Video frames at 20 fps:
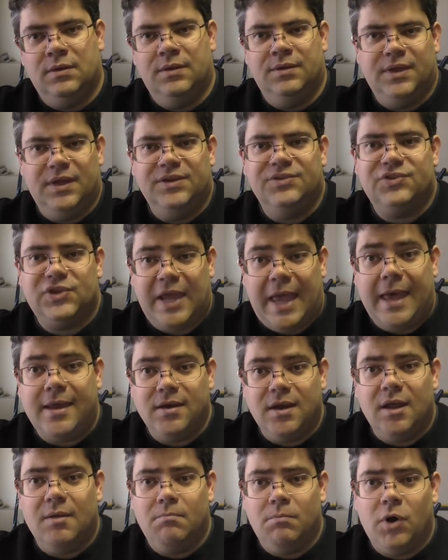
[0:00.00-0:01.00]
things can
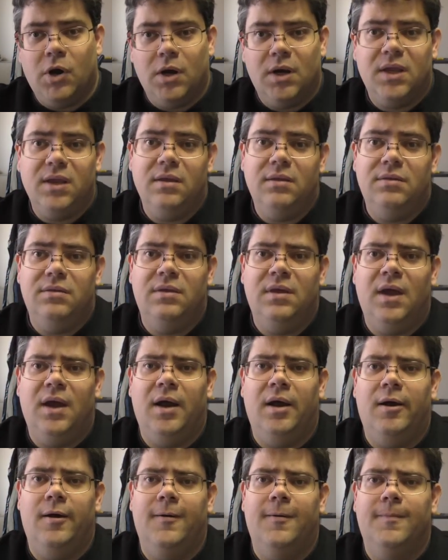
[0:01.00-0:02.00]
get murky
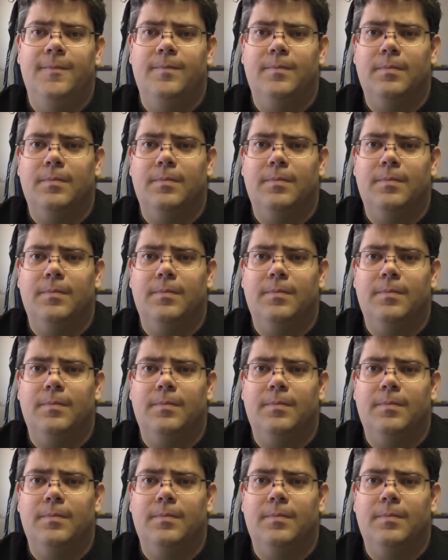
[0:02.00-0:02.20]
there.